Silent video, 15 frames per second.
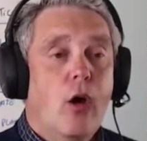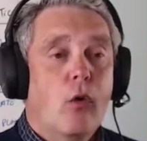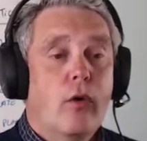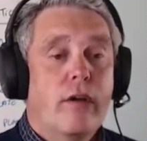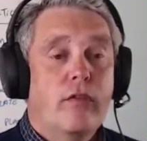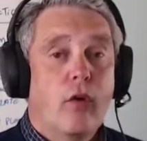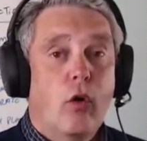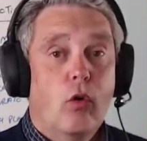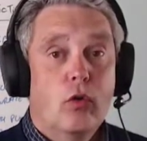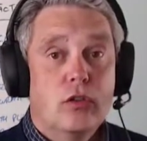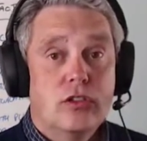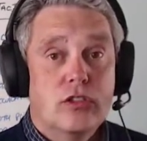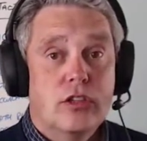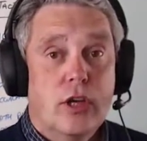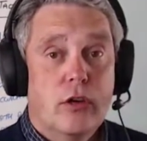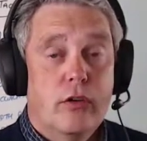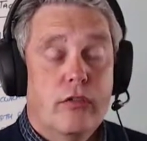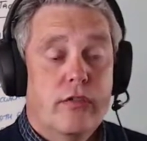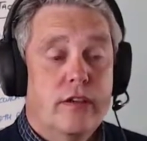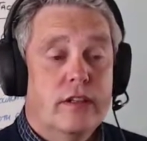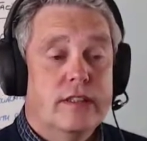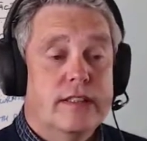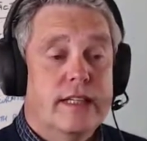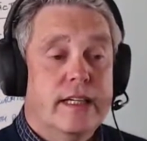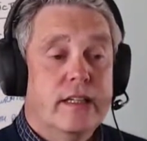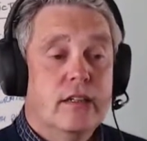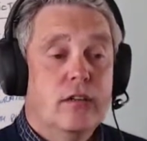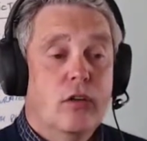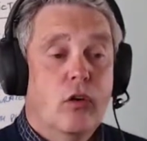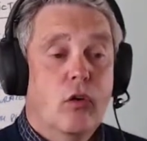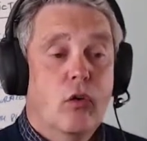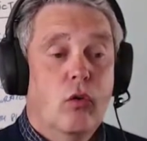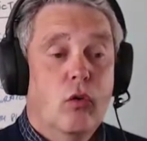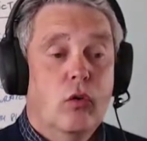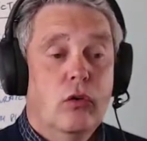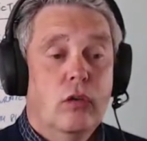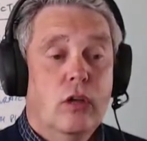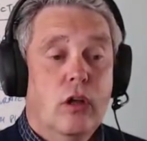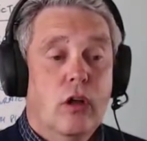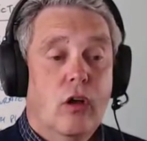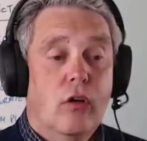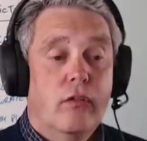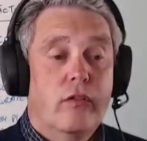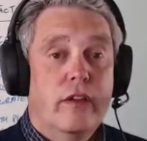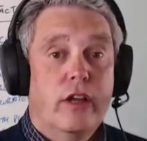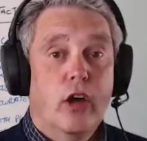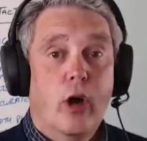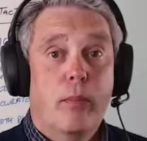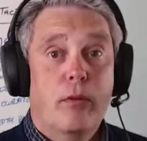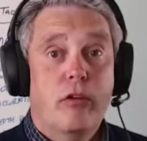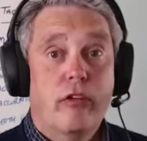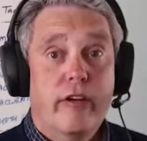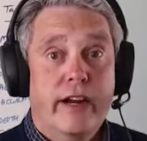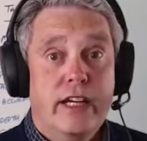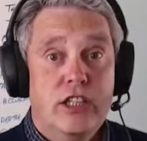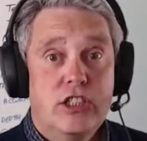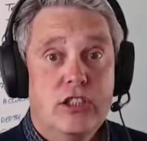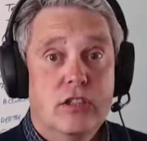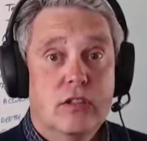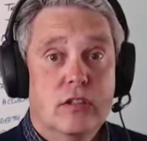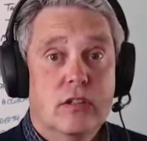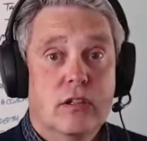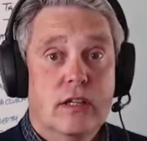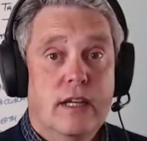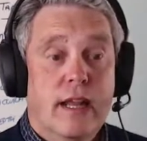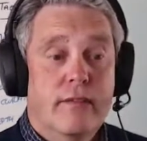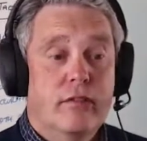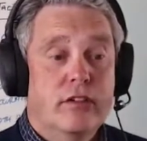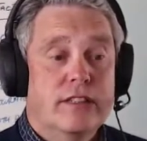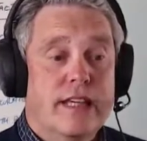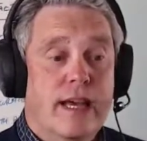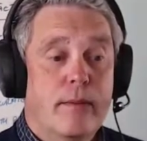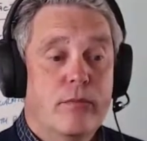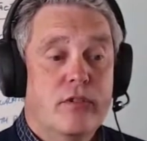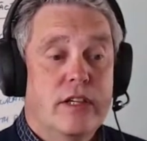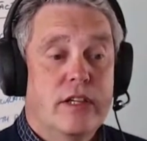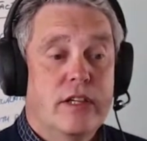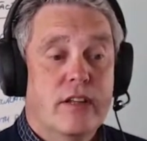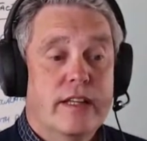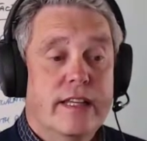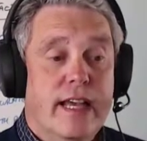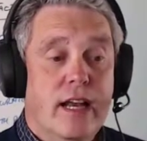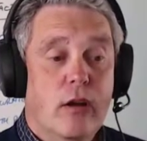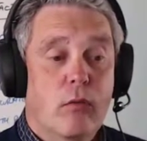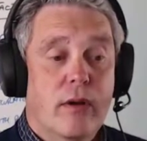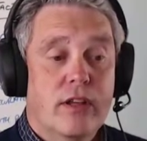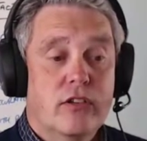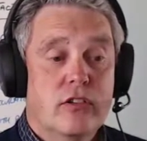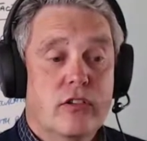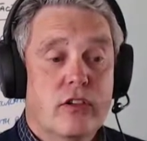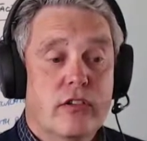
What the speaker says: We've also filled in all of the operational level tabs. These are the yellow ones.